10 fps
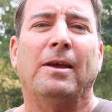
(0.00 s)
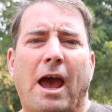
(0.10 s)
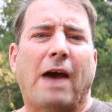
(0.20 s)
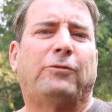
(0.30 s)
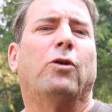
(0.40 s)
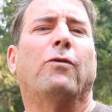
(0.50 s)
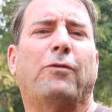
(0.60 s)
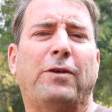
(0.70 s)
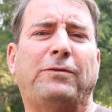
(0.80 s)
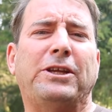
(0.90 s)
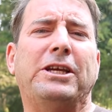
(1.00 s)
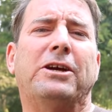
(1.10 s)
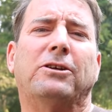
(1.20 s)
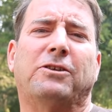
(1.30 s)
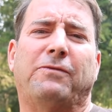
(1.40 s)
After over 50
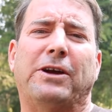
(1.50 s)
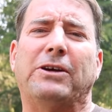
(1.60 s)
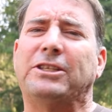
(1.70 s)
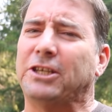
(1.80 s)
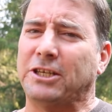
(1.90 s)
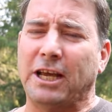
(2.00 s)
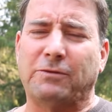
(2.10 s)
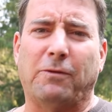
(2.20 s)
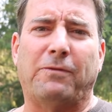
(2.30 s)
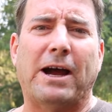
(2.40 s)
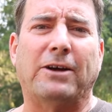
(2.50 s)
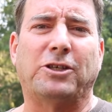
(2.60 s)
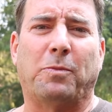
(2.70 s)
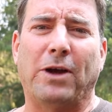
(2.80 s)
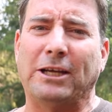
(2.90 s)
years of very successful fire
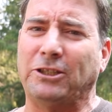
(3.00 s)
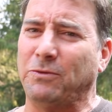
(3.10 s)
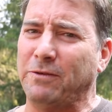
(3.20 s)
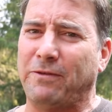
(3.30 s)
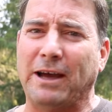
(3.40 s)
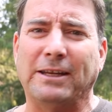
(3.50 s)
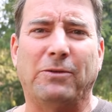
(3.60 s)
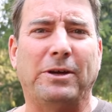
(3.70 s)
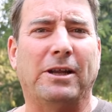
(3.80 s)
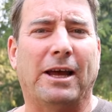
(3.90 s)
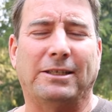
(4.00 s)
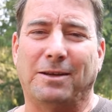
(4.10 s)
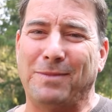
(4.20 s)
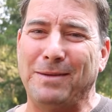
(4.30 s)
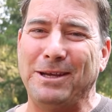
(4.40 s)
suppression, we finally realized that
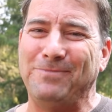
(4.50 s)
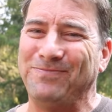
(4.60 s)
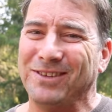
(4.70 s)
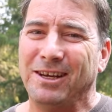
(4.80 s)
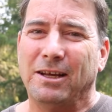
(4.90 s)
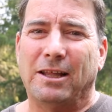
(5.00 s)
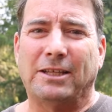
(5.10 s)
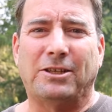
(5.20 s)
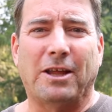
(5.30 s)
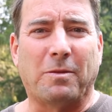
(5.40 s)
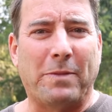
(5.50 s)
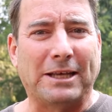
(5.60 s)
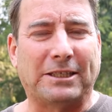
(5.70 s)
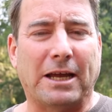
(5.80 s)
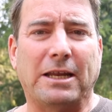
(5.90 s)
maybe that's not the
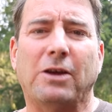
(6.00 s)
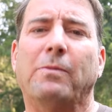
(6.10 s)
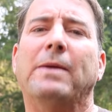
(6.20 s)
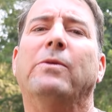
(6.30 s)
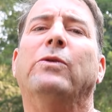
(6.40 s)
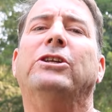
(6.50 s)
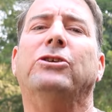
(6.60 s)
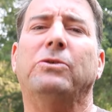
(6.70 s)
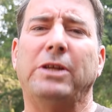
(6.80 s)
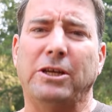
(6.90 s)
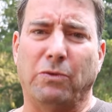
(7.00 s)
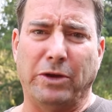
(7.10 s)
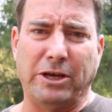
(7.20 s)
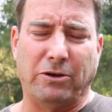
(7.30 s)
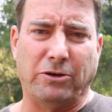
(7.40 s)
best idea. Maybe we do need to
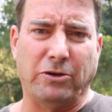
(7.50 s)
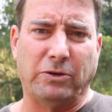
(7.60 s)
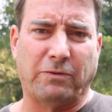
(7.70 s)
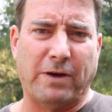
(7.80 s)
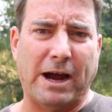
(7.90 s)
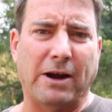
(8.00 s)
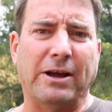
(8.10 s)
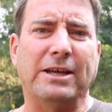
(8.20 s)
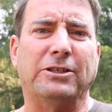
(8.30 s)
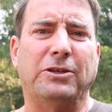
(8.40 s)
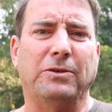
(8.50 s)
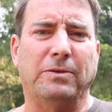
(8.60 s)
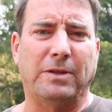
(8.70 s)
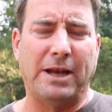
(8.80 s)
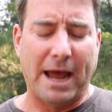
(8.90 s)
reintroduce fire into
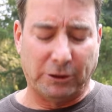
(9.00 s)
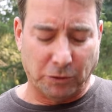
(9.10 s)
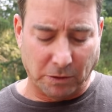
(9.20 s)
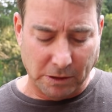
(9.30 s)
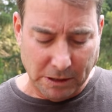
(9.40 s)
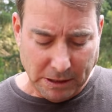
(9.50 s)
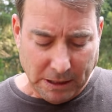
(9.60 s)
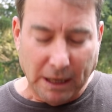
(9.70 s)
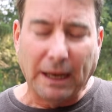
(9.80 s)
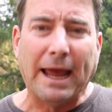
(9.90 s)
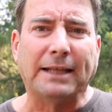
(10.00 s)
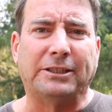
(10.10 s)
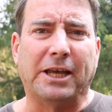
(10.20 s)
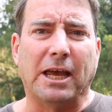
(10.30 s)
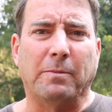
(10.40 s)
the natural
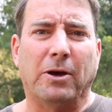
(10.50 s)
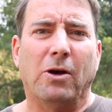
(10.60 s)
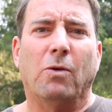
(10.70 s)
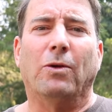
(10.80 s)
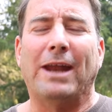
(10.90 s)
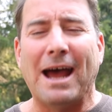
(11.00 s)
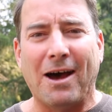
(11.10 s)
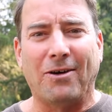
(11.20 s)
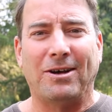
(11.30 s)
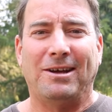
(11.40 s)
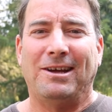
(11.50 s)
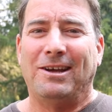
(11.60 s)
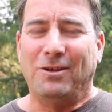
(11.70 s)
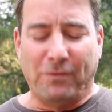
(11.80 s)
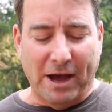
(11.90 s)
landscape. Well, now
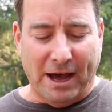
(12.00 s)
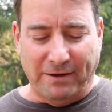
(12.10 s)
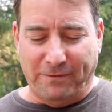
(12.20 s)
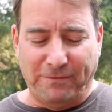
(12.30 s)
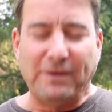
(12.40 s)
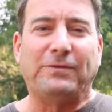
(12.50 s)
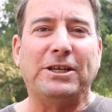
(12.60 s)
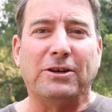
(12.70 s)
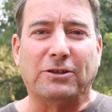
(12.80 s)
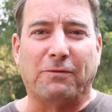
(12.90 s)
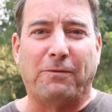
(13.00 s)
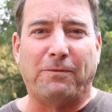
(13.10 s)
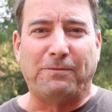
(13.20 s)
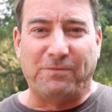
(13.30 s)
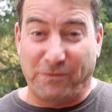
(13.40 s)
you've got 50 years of
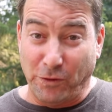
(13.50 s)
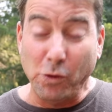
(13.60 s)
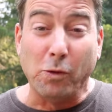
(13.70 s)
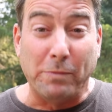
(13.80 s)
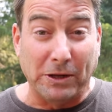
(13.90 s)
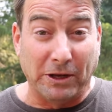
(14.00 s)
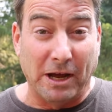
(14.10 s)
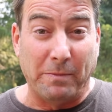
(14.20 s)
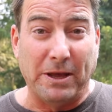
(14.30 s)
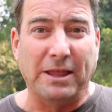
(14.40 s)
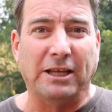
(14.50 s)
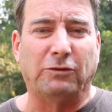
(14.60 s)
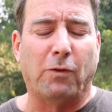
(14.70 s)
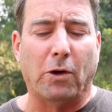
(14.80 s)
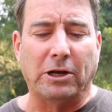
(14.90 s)
fuel buildup in these
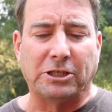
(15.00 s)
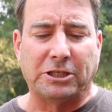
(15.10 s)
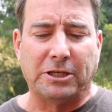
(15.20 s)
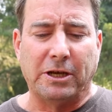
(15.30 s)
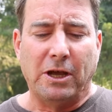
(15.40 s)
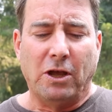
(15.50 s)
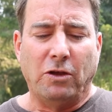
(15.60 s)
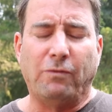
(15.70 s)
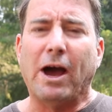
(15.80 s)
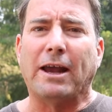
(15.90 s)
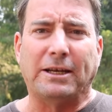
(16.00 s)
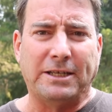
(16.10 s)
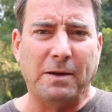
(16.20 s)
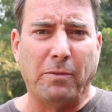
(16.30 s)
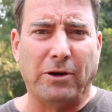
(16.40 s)
forests. You've got a
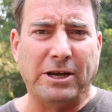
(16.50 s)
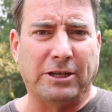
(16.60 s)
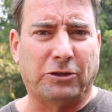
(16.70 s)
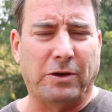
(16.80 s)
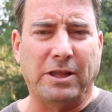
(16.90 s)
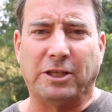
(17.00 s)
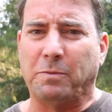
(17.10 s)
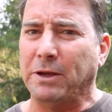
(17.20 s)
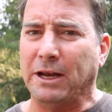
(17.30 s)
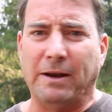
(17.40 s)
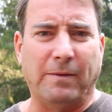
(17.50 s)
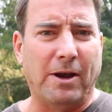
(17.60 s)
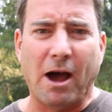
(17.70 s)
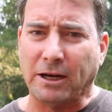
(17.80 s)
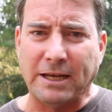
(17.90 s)
timber industry that's been
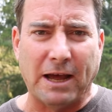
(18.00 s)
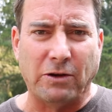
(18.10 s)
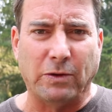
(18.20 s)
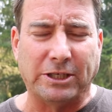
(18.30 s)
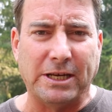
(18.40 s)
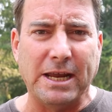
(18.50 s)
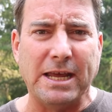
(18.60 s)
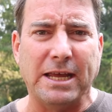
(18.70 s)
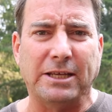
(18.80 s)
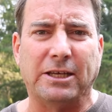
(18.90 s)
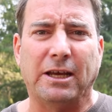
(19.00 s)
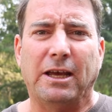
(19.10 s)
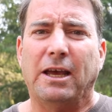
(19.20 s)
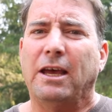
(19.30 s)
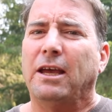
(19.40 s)
knocked down to its knees.
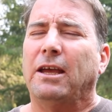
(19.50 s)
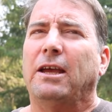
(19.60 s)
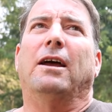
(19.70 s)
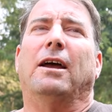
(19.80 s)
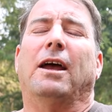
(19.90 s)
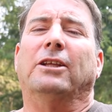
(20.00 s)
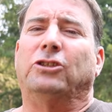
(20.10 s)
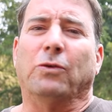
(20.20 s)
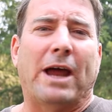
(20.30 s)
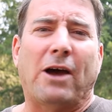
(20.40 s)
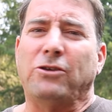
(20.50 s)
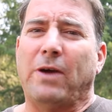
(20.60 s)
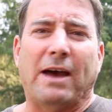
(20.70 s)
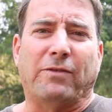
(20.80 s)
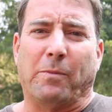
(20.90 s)
And so now you
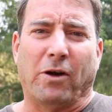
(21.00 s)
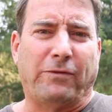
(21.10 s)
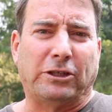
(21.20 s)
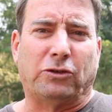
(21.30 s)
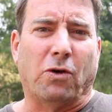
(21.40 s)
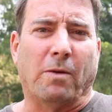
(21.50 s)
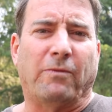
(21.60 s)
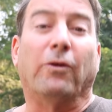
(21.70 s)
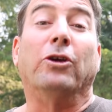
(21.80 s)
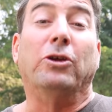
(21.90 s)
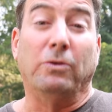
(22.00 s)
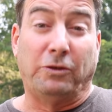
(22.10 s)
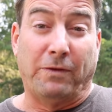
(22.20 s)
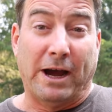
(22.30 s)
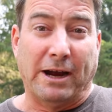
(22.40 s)
have the perfect storm for huge
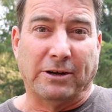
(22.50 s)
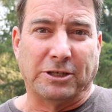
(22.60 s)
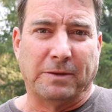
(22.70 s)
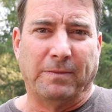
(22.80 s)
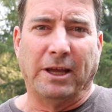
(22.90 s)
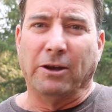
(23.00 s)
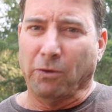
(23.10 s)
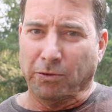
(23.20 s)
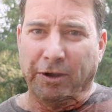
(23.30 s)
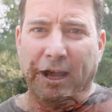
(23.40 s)
fires in Northern